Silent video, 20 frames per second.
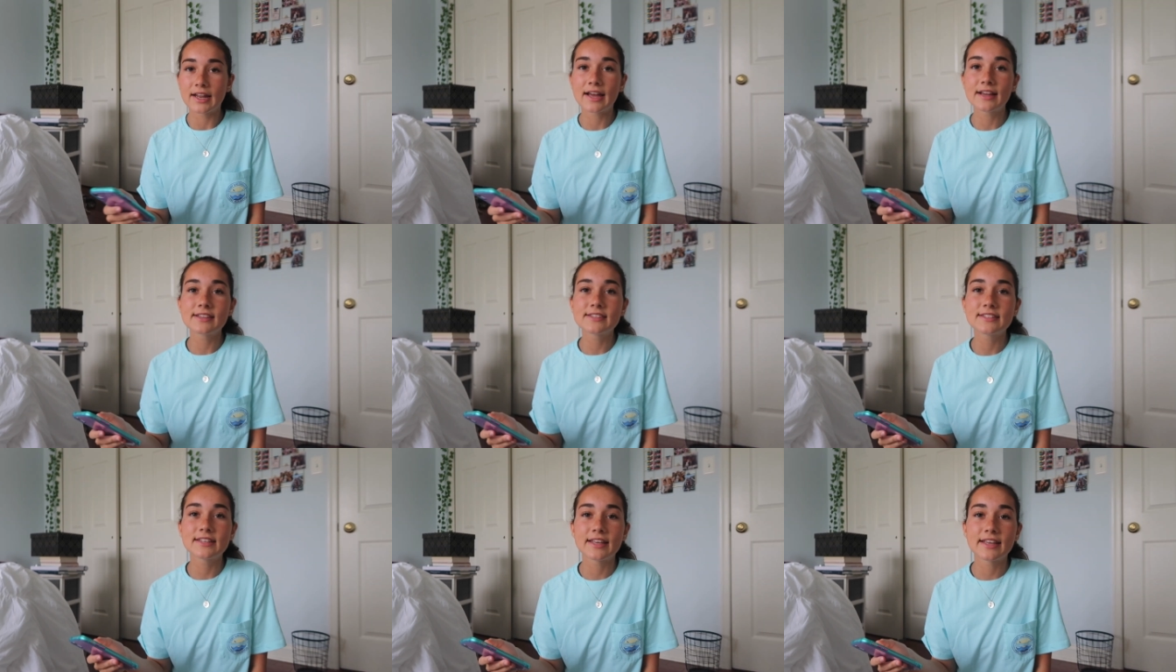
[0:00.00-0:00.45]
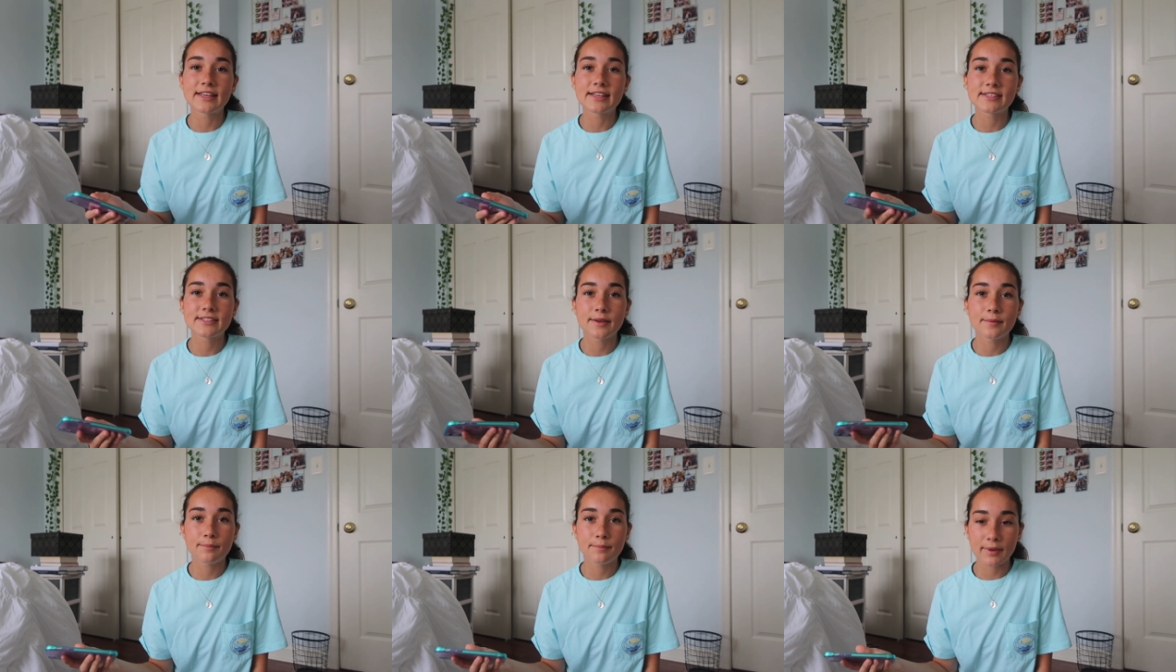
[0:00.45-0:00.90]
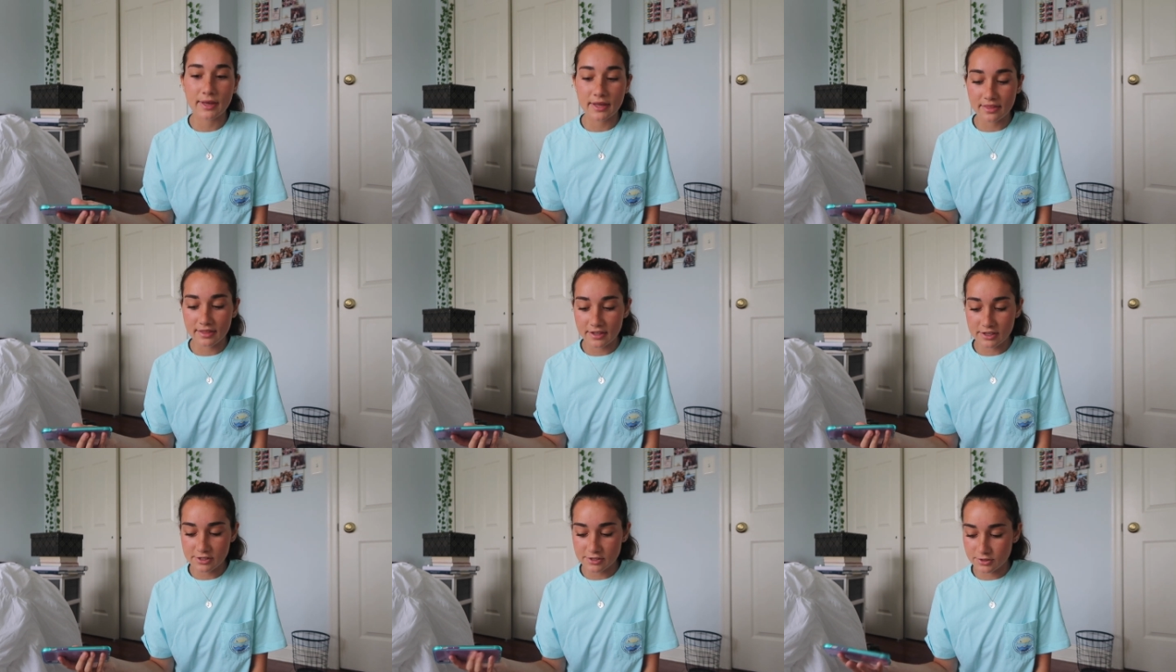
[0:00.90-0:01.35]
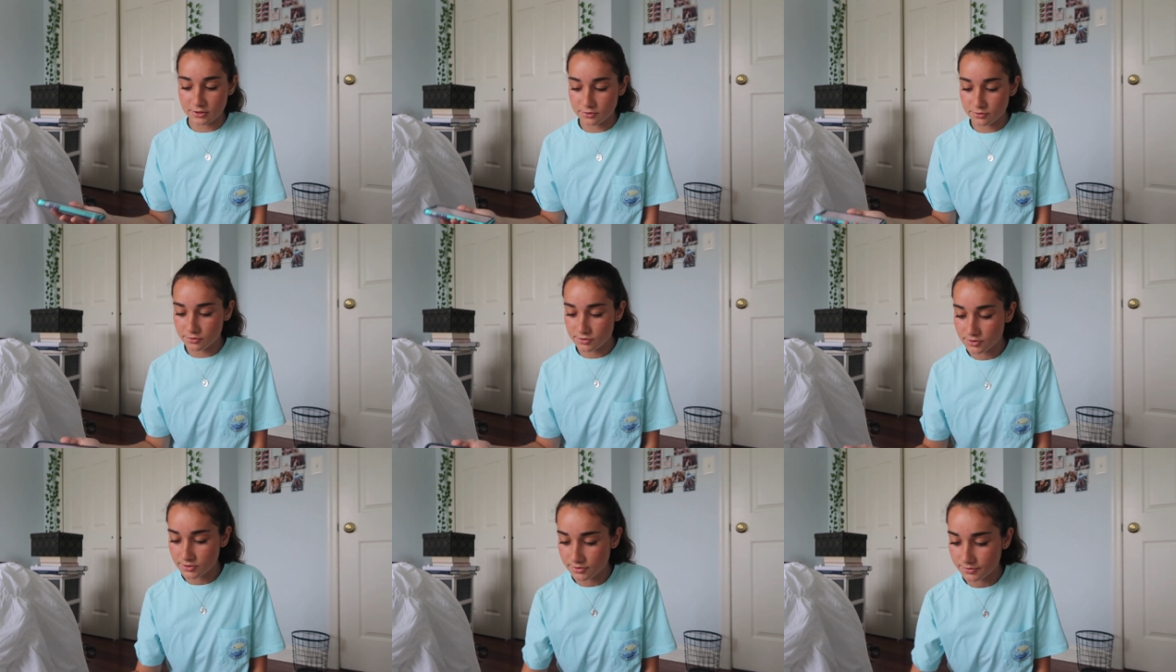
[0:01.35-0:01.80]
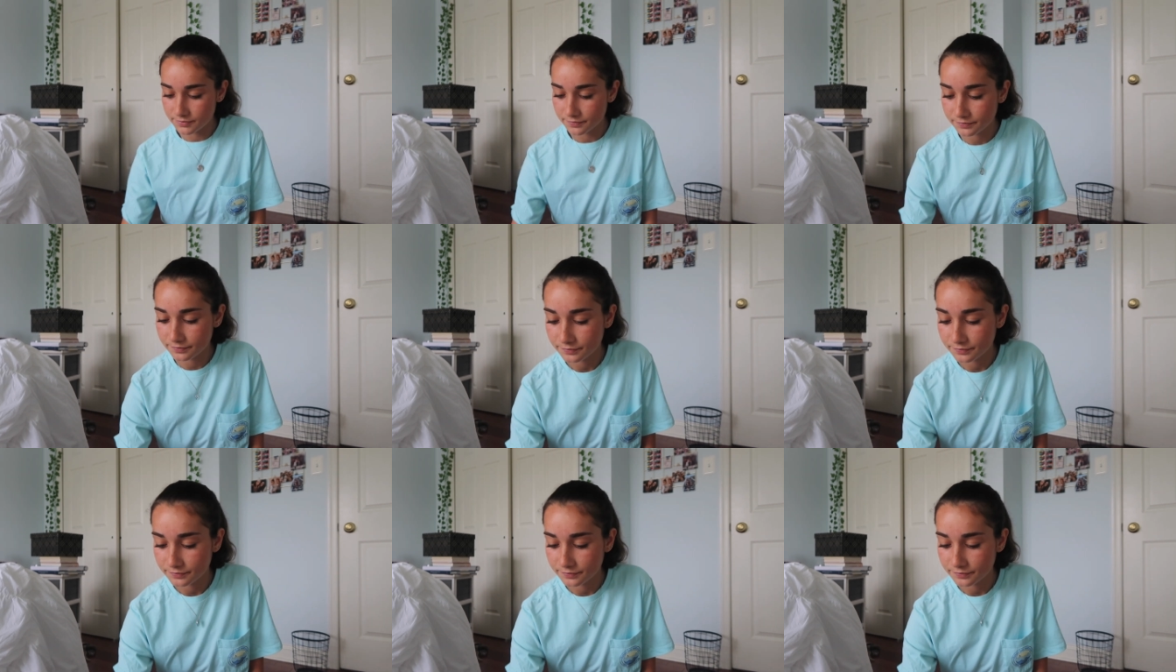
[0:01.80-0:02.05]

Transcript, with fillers: Next is bathing suits.